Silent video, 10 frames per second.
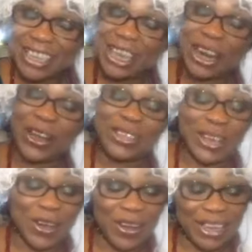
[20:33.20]
You know,
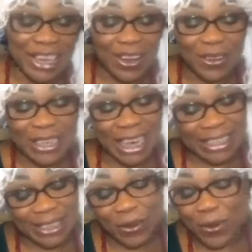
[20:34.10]
so, you know,
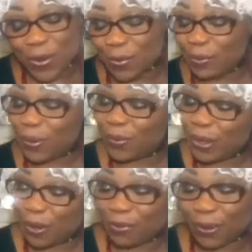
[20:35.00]
that's a good for,
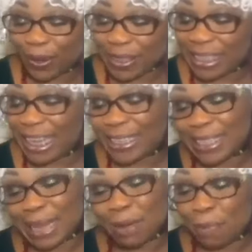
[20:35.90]
you know, for us here
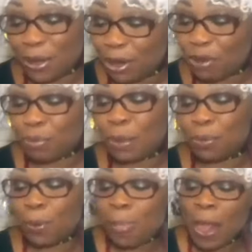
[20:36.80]
today, my beautiful
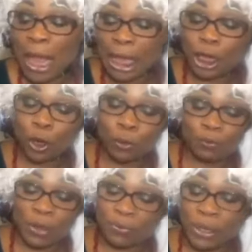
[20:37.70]
people. You know,
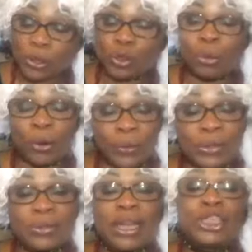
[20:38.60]
feel free to do more
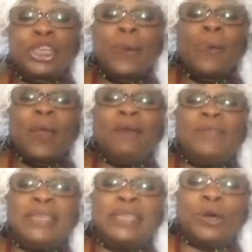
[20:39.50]
research.
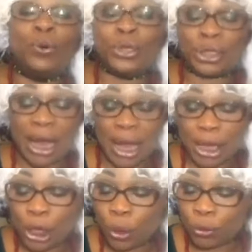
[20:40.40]
If this is
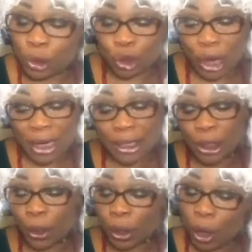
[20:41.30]
Orisha, you know, strike,
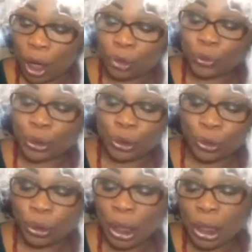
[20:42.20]
you know, a chord with
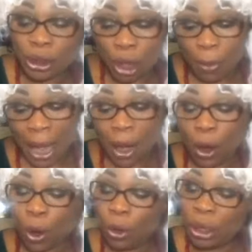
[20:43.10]
you
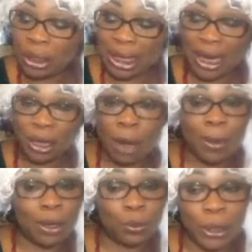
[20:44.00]
somehow, then
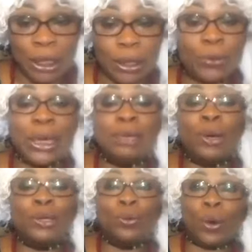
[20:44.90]
come on, we're in the
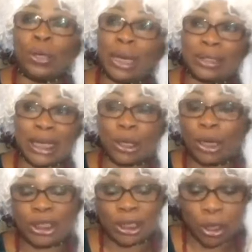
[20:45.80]
modern world now,
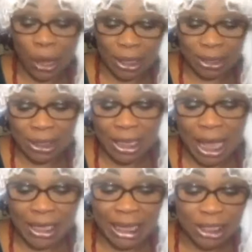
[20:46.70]
technology, you know, and it's the
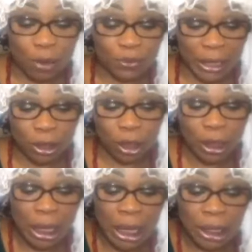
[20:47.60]
deity of
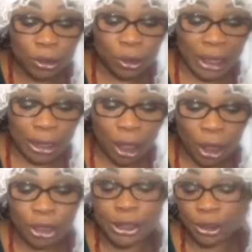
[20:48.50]
technology, you know,
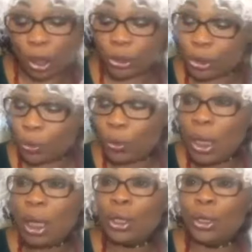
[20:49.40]
technologists also,
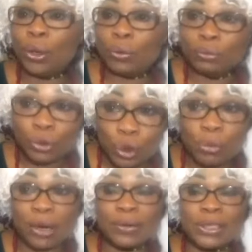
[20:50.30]
you know,
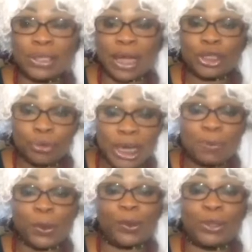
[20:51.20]
do more research,
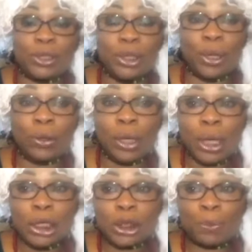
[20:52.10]
read books, you know,
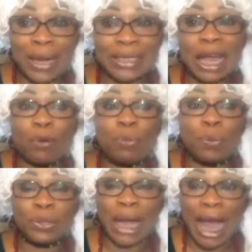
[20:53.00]
spend time with
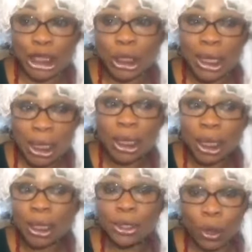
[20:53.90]
people that actually
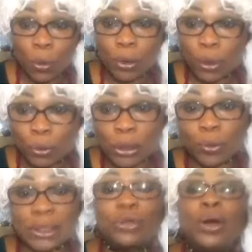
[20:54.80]
know
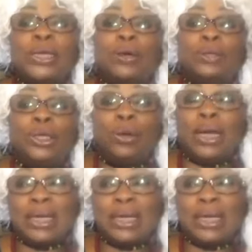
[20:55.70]
what's going on, you know.